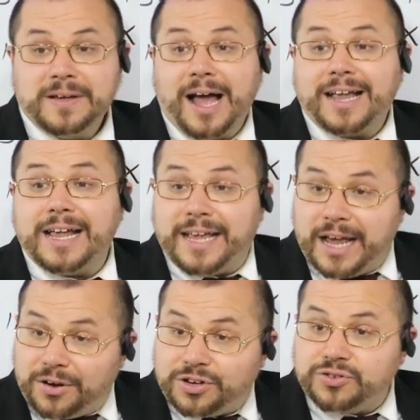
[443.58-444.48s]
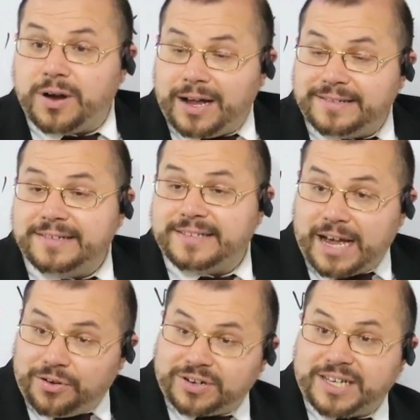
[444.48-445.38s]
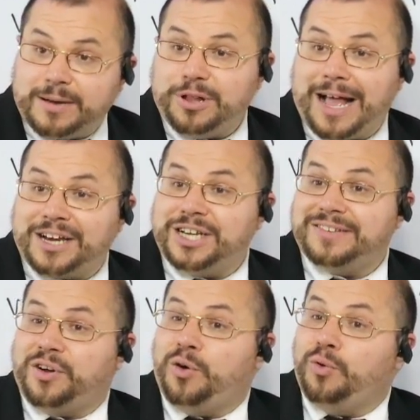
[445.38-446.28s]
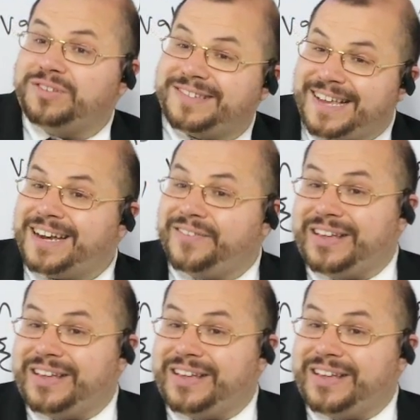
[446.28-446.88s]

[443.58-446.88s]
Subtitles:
I can characterize this counterexample actually as a whole set of